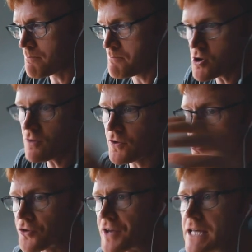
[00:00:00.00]
move
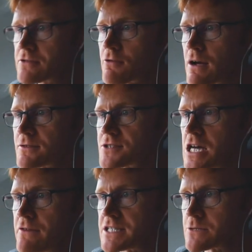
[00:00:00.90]
your data around
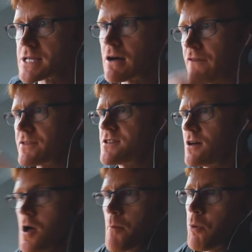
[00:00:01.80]
services without having
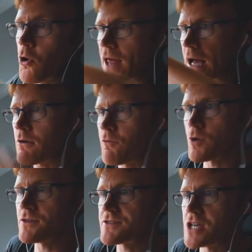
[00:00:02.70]
to pull it out of
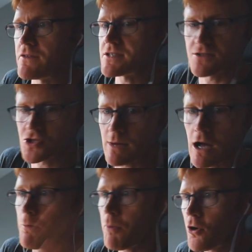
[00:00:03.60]
one service and
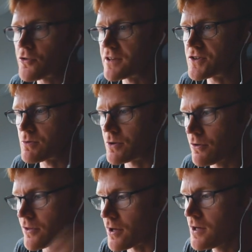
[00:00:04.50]
somehow port it to
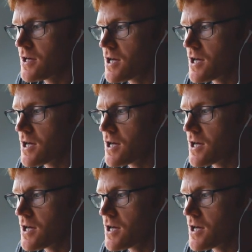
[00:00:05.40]
another.